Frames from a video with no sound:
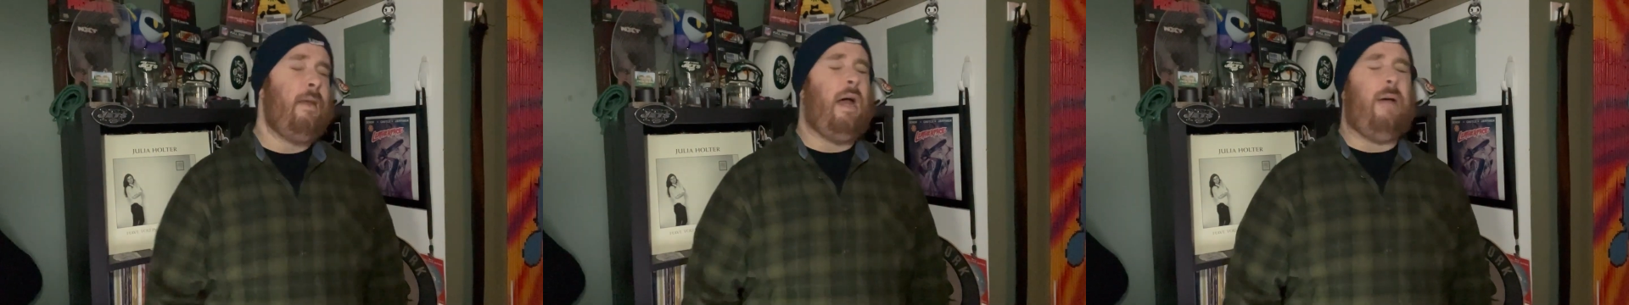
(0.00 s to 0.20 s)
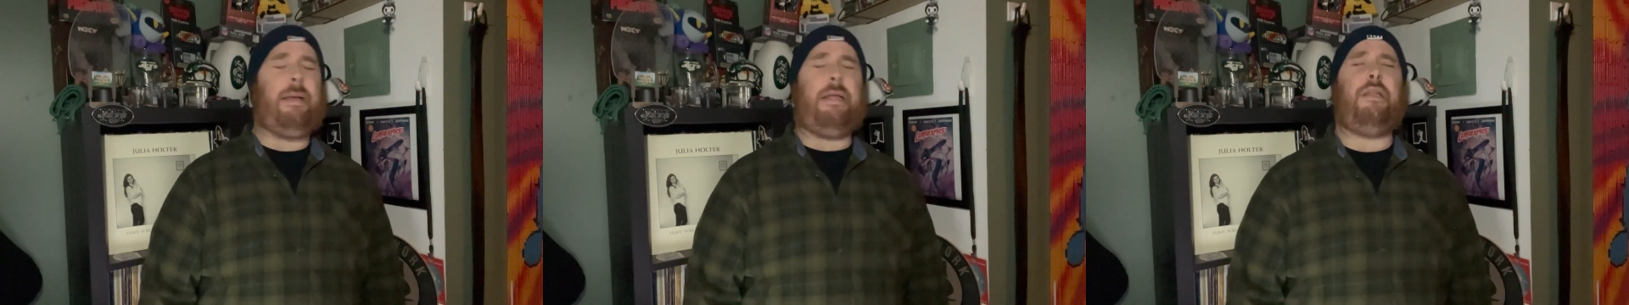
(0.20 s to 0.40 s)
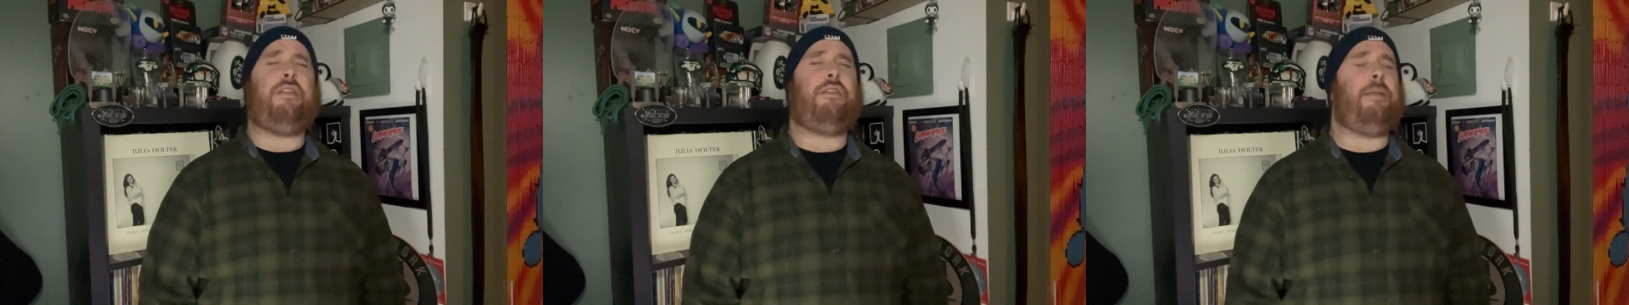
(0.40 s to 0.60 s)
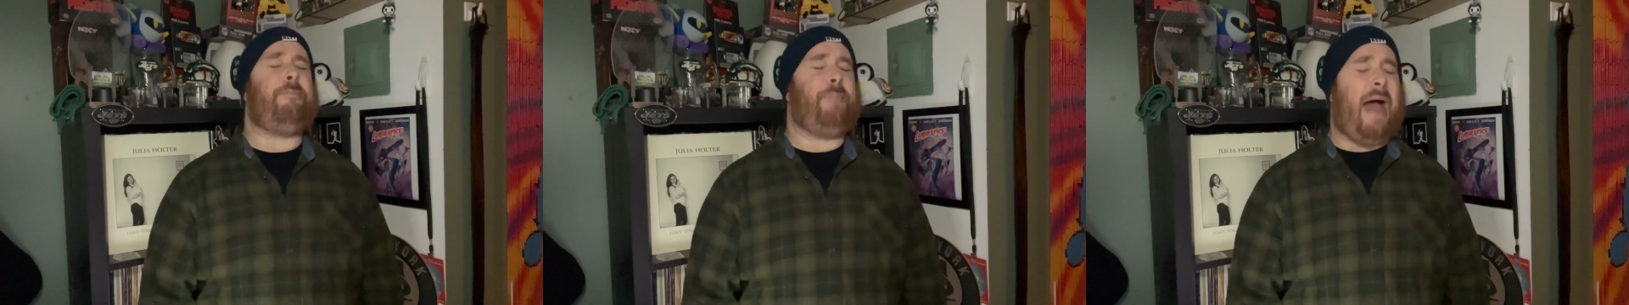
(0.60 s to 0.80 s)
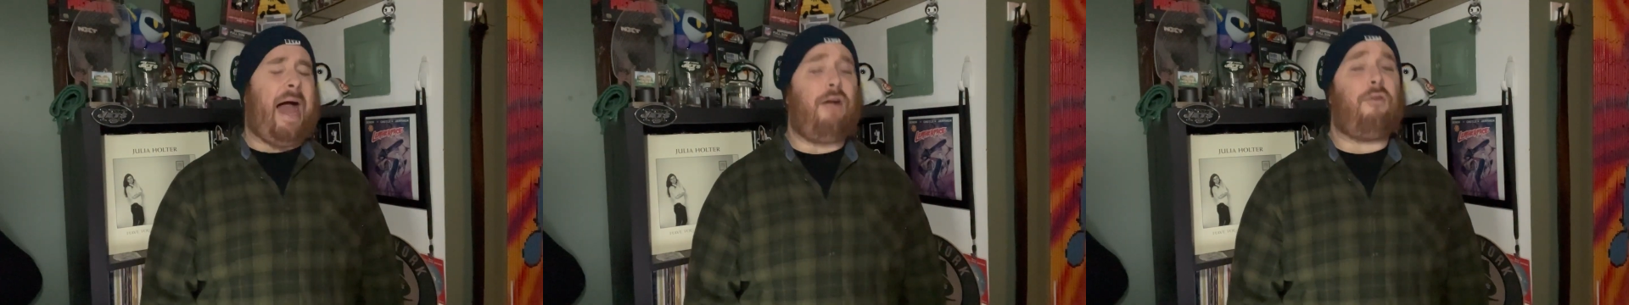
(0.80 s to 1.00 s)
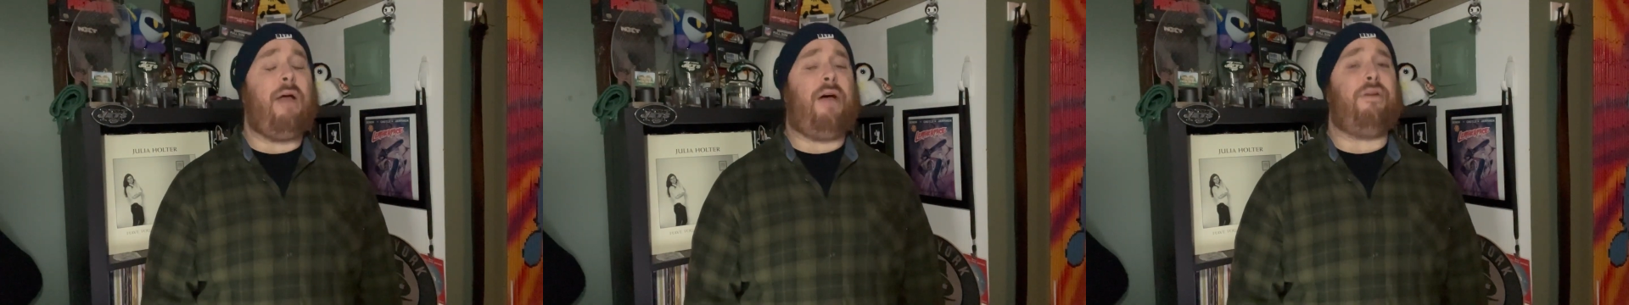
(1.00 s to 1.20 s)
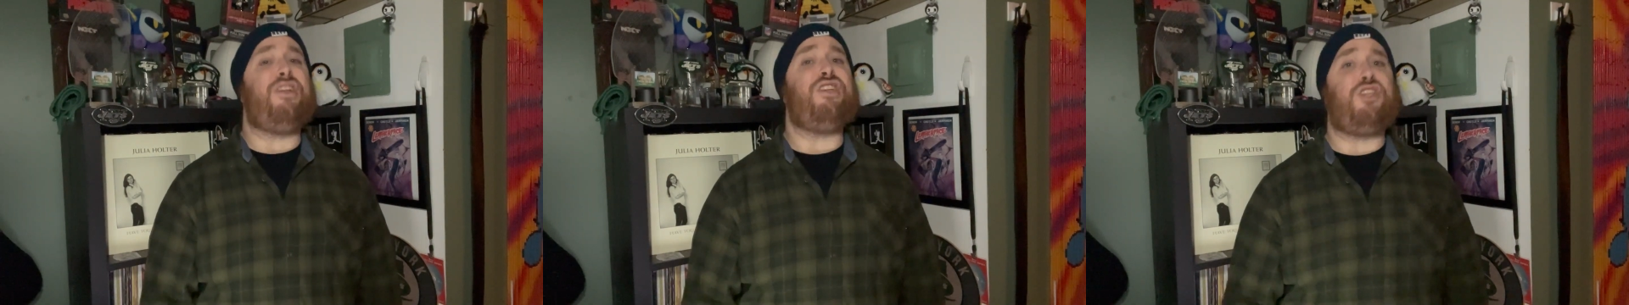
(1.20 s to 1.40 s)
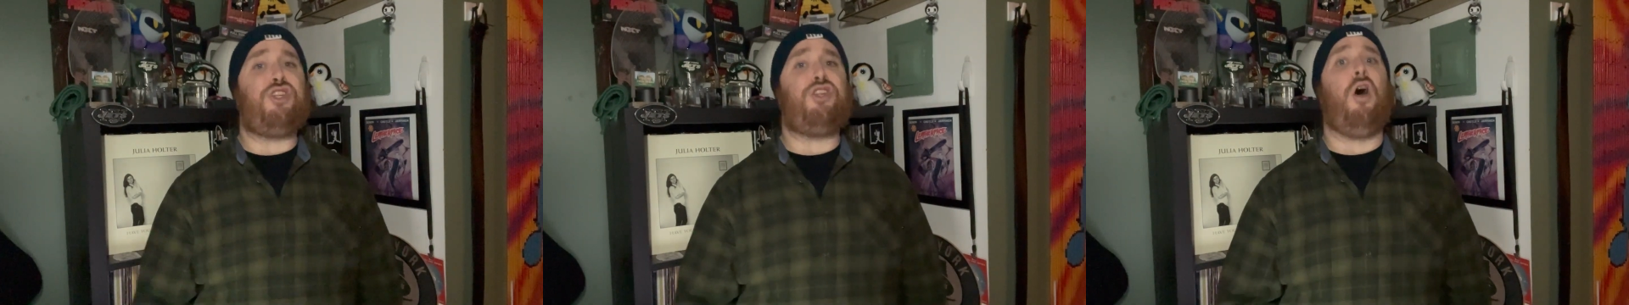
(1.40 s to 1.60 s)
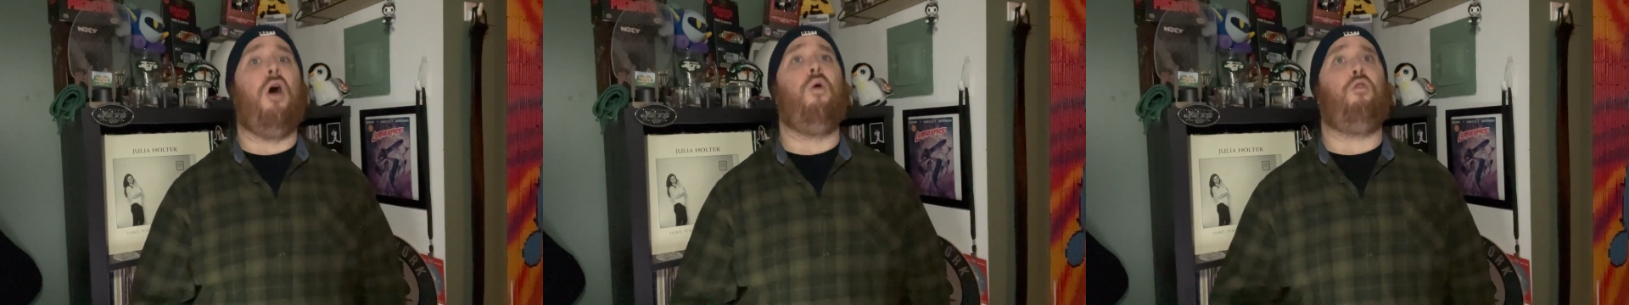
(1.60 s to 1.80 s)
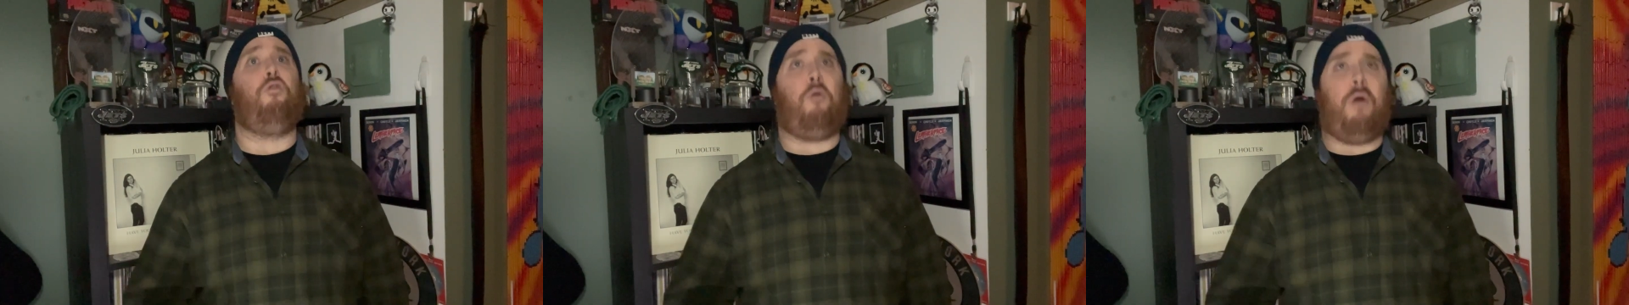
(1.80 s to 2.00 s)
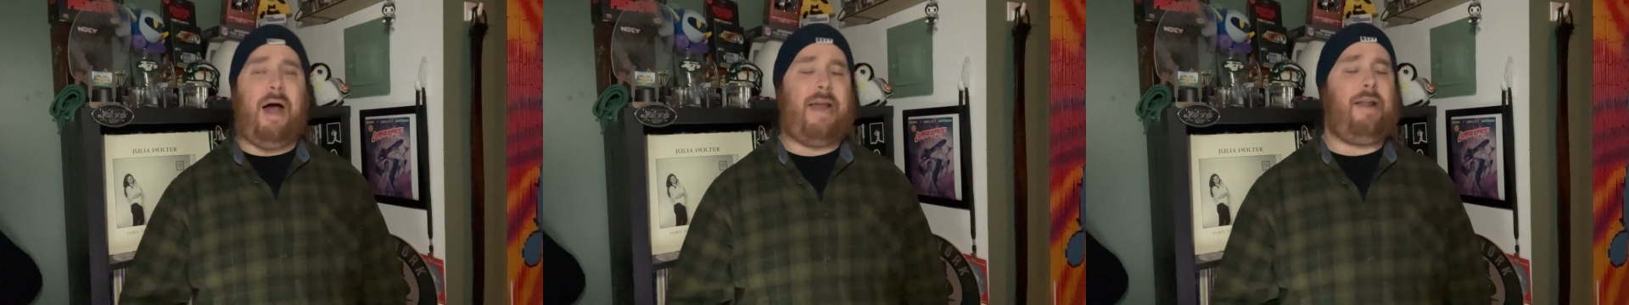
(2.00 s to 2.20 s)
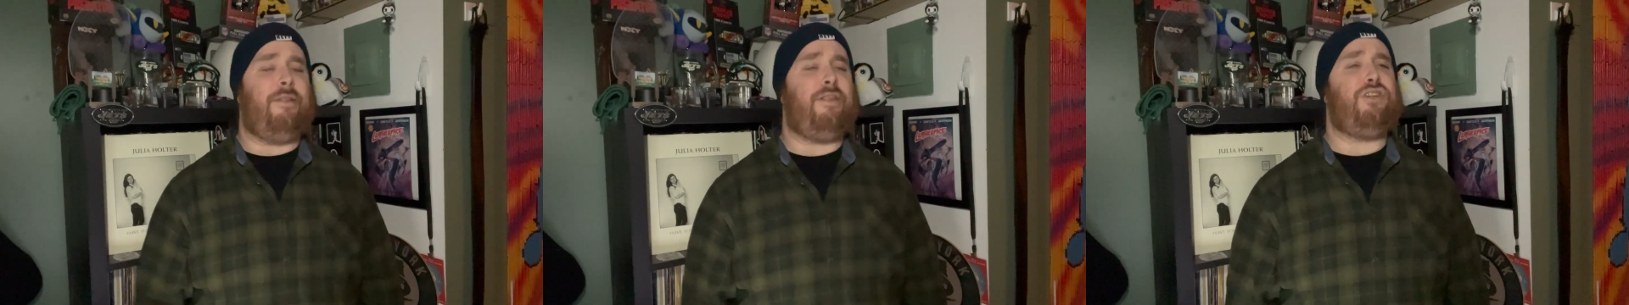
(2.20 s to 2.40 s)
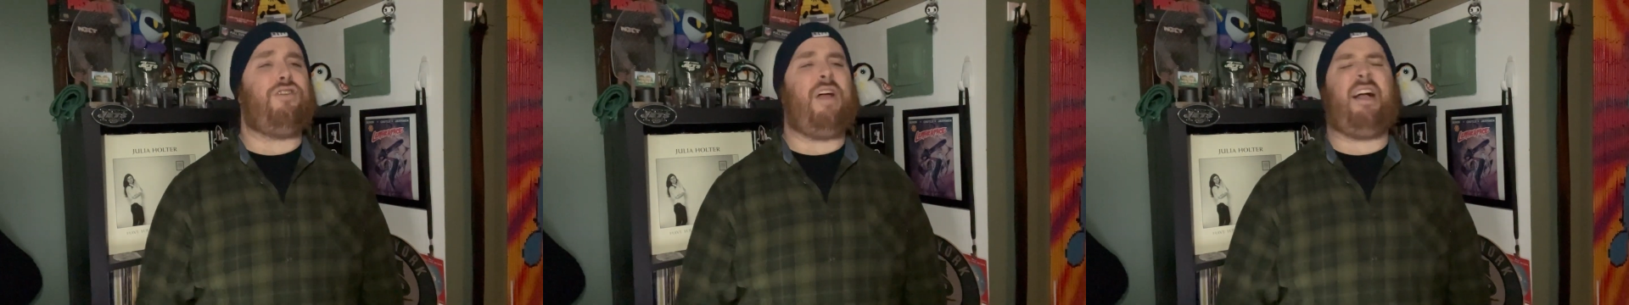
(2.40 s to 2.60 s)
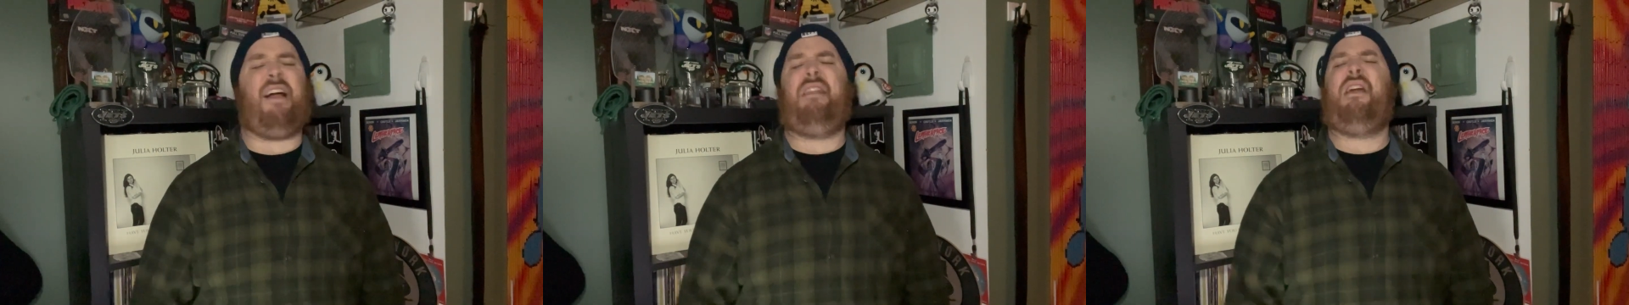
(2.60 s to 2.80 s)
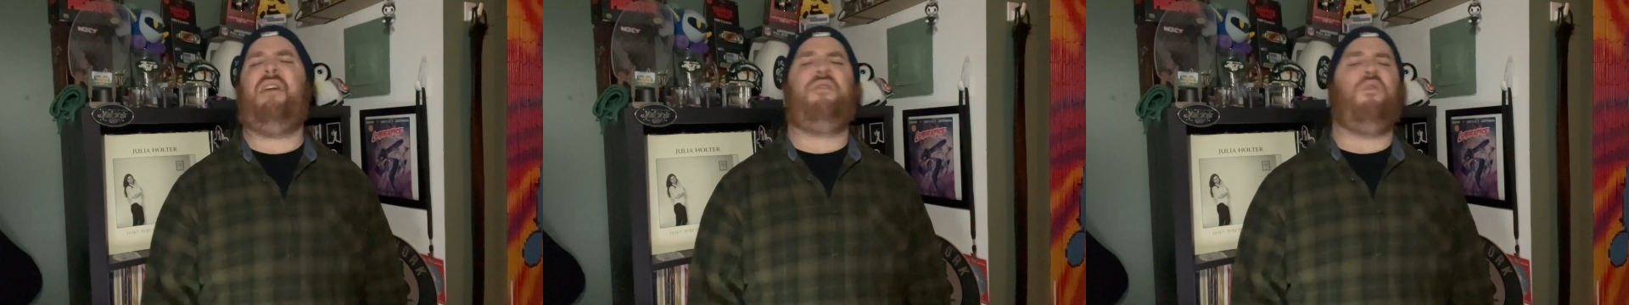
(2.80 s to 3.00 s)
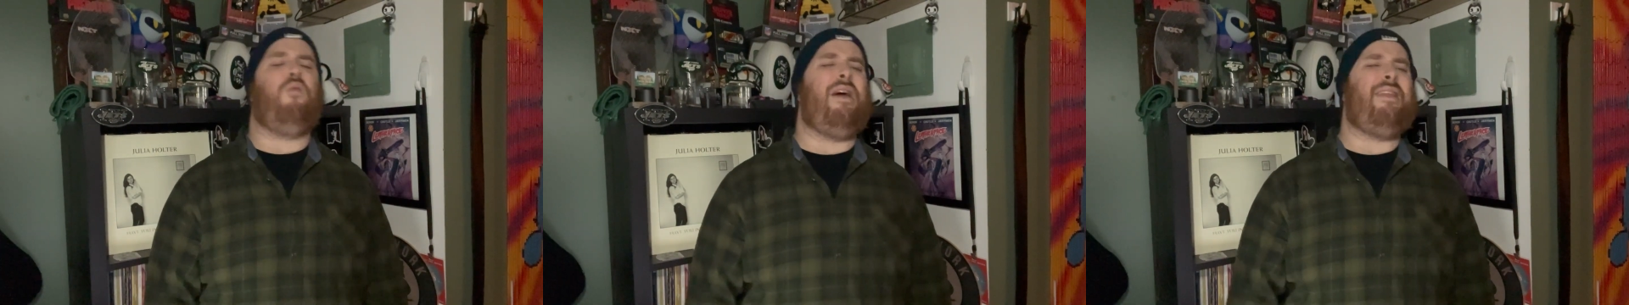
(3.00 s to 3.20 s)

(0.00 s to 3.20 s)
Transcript: I mean, this background is so quiet on this track. I love the way